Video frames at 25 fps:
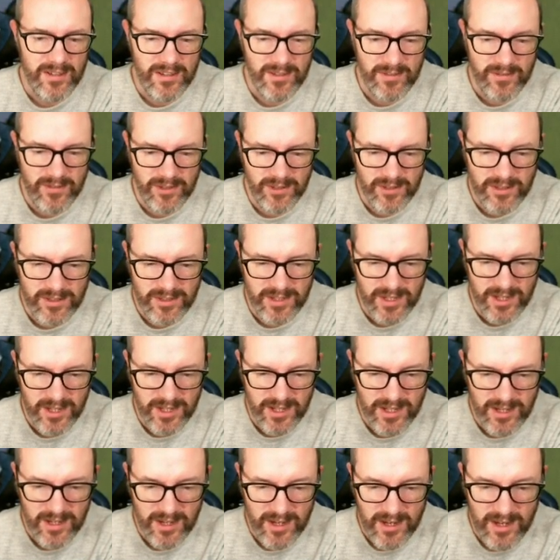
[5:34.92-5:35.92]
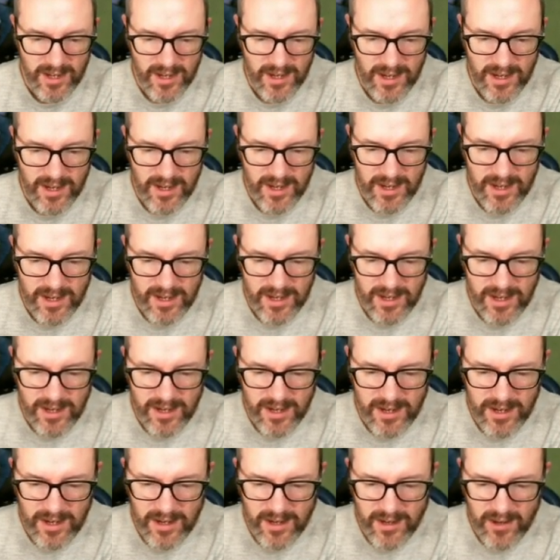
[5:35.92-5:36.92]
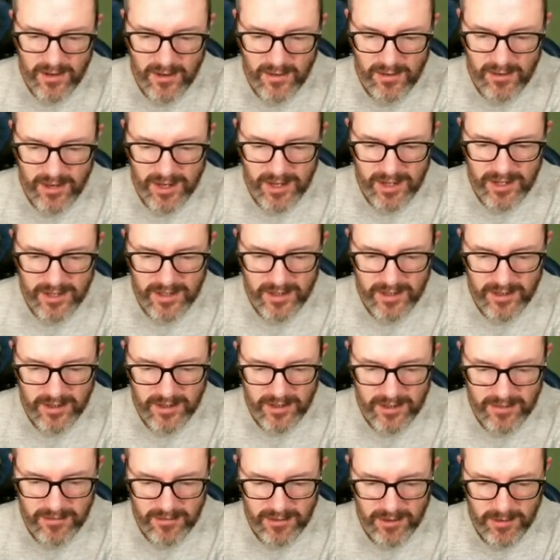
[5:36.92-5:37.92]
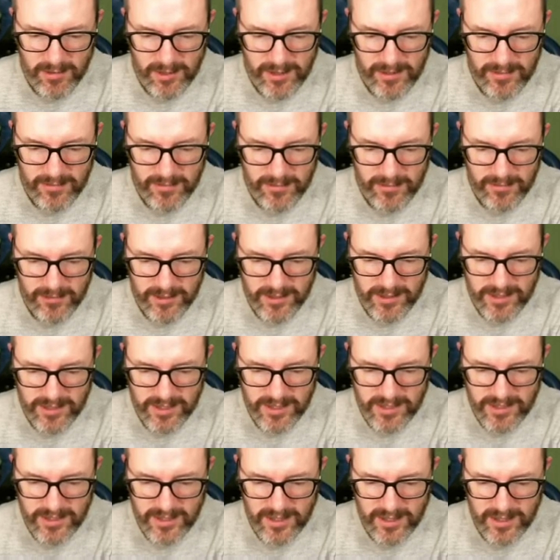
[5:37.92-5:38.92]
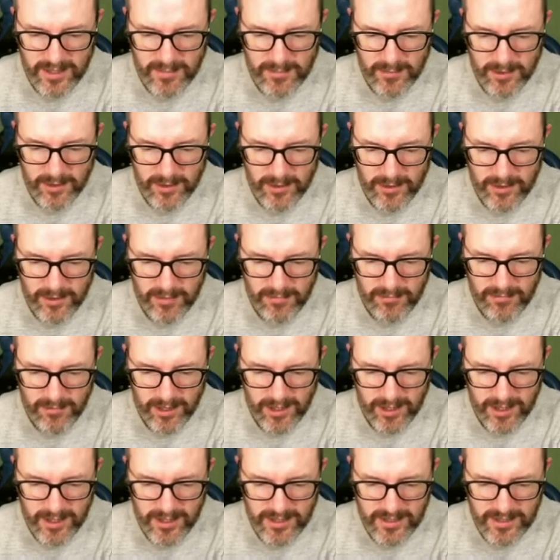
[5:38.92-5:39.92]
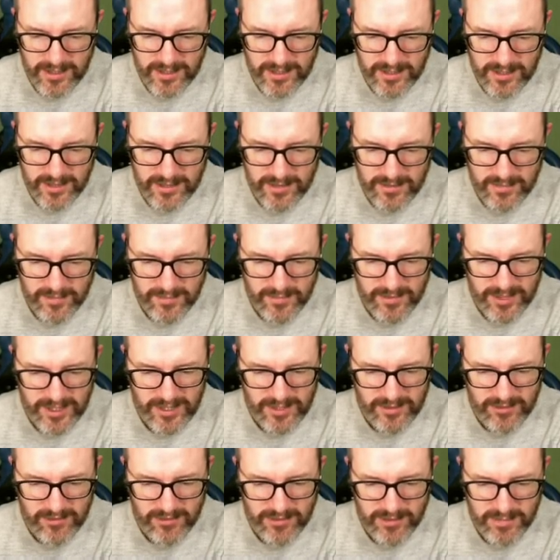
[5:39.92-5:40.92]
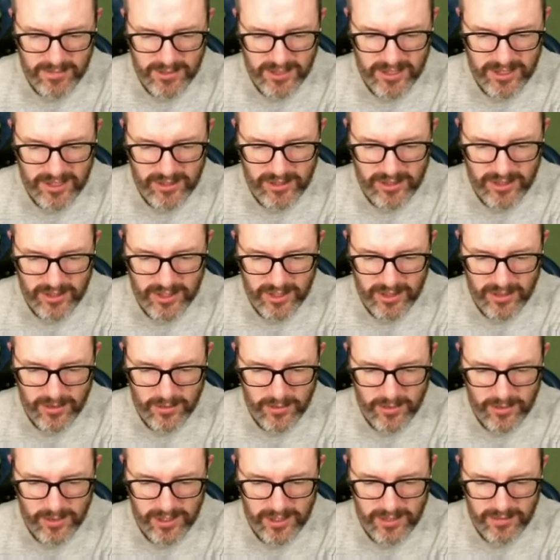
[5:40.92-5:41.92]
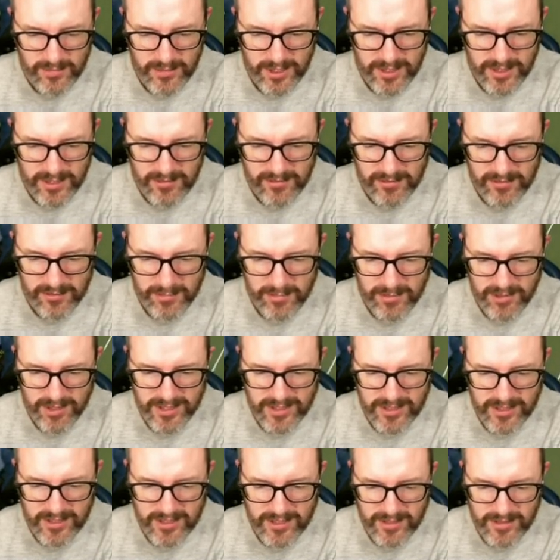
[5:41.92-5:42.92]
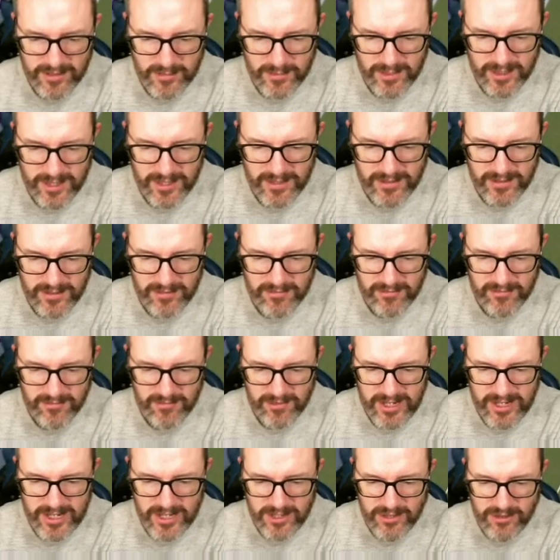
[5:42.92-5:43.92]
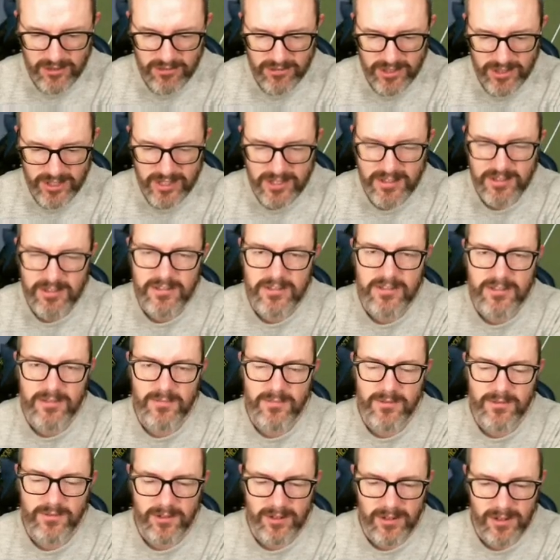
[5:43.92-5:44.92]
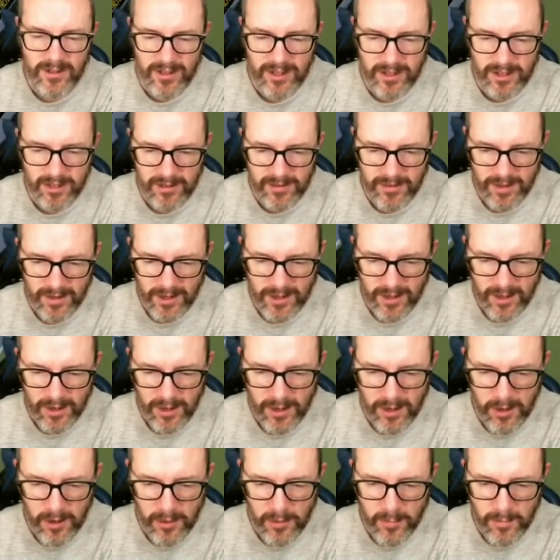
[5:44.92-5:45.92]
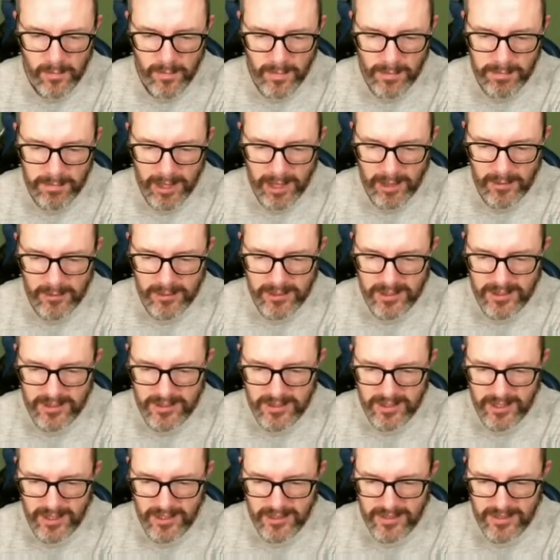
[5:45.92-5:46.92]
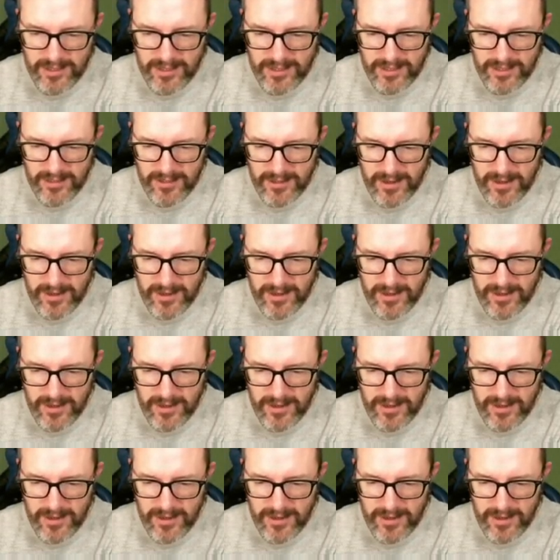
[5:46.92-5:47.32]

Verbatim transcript: you've got to say. All right, another throw in for us this time on the right. Dangerous position, though. Armenia are pressing us with their three strikers up front there. Overpowered tactic.